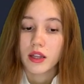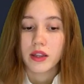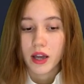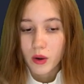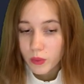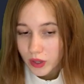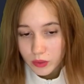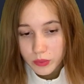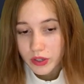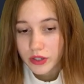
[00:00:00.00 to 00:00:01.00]
now while
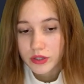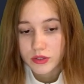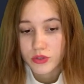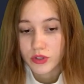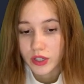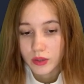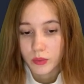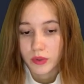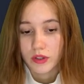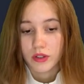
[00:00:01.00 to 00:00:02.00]
we're
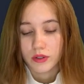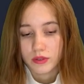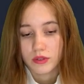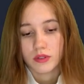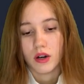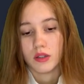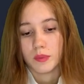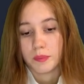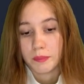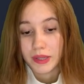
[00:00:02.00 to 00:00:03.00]
trading with you
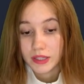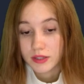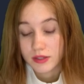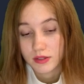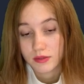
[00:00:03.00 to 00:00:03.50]
on minute